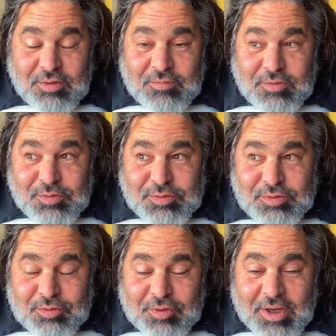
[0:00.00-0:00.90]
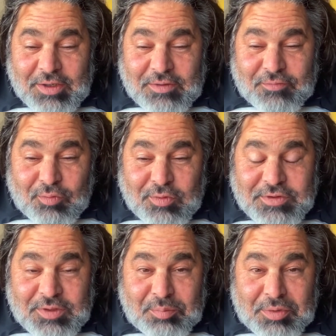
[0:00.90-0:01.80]
universe was created
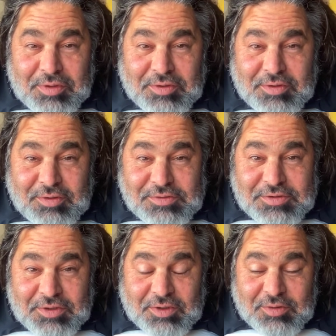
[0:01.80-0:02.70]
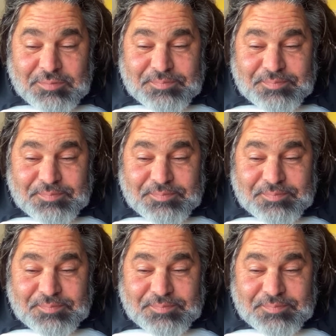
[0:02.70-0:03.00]
14 billion years ago.